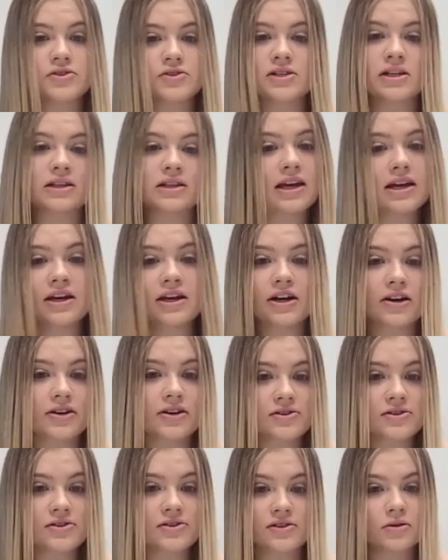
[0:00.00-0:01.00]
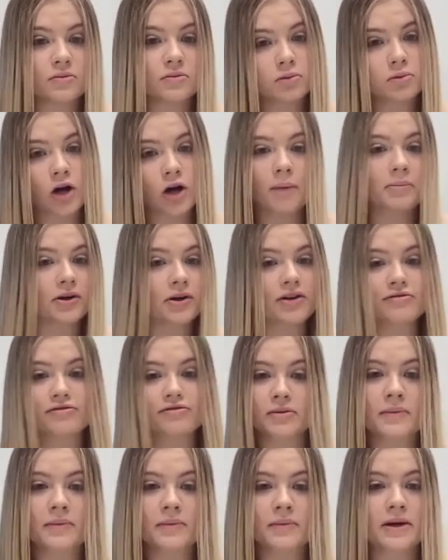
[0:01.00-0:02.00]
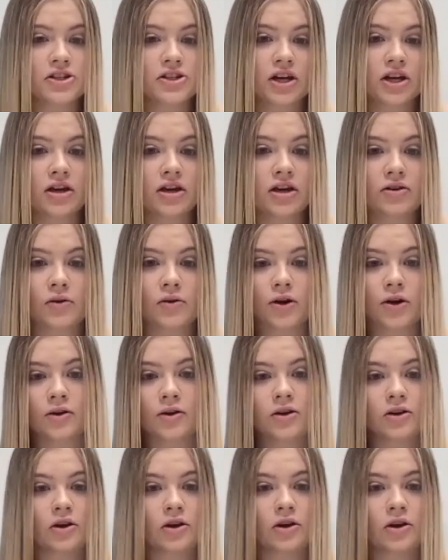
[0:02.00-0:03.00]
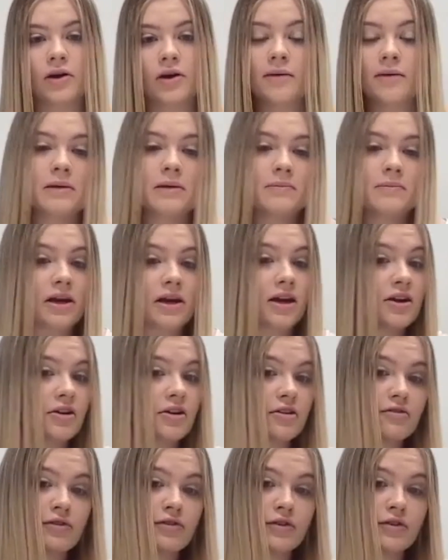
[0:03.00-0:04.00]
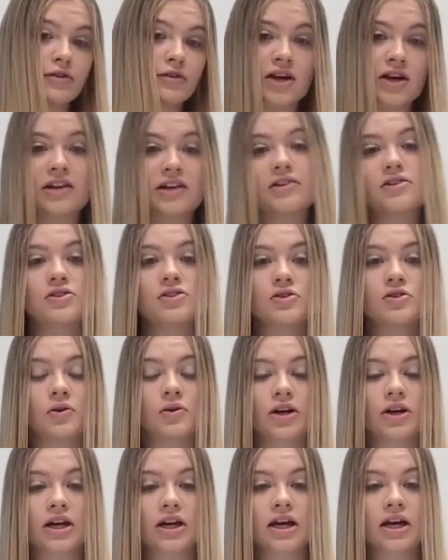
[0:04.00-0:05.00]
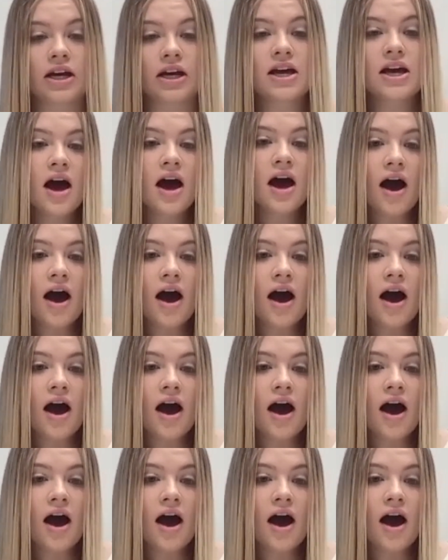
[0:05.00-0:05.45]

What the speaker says: thing they hear is the proper information, or not, maybe not hear the full side of the story.